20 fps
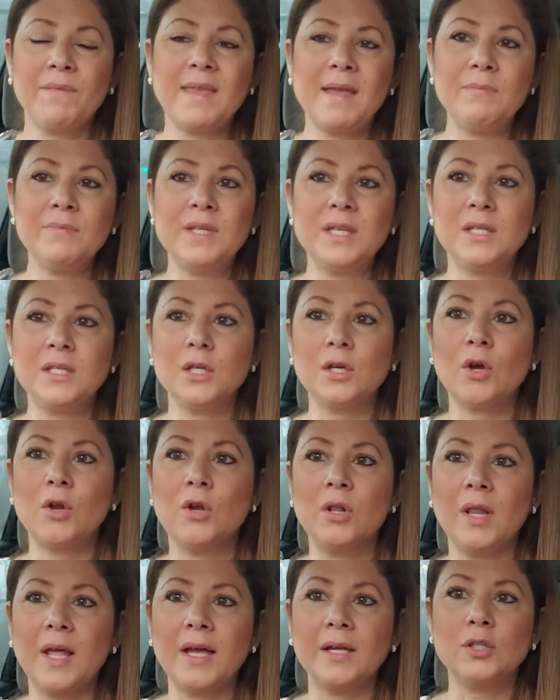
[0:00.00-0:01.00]
tempted to go
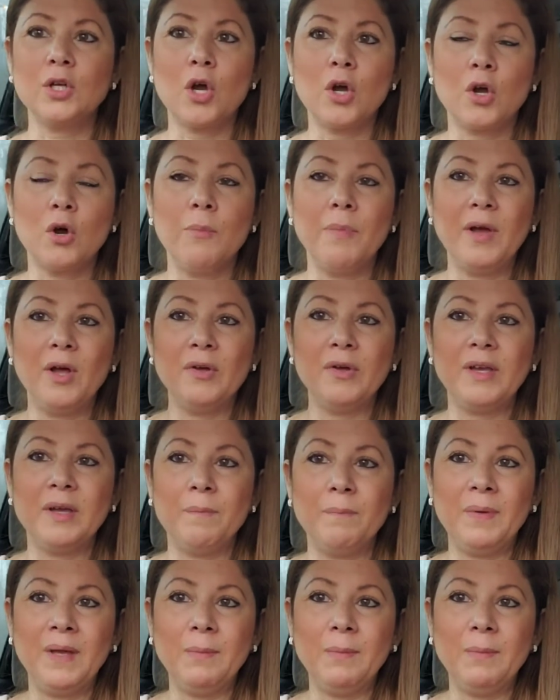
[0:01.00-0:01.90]
to like Taco Bell and get